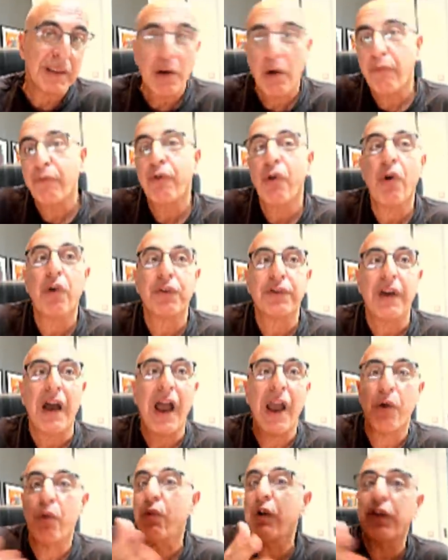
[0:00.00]
Now, of course,
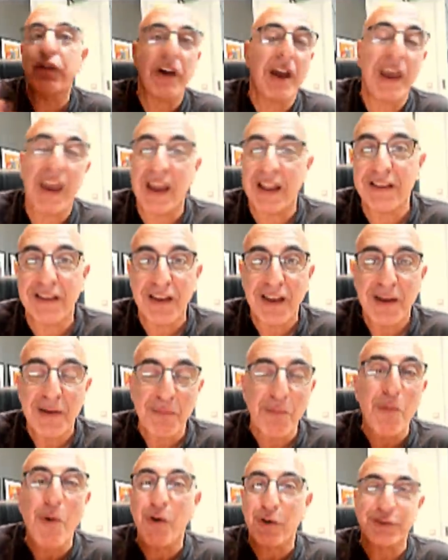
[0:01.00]
I wish I had
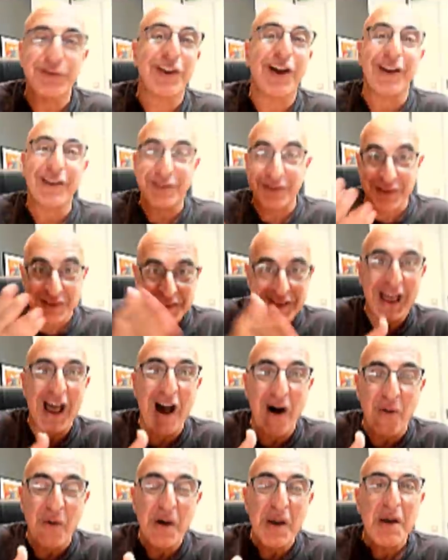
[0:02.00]
more size
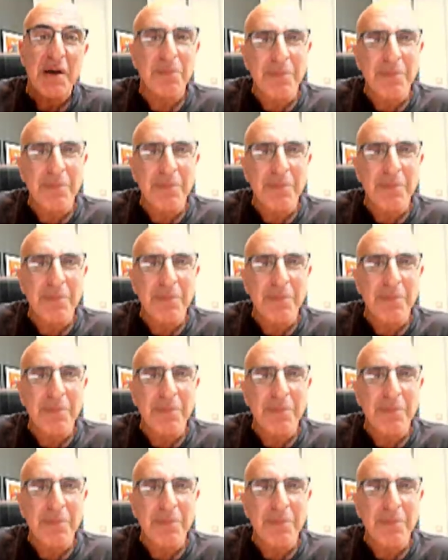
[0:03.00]
now,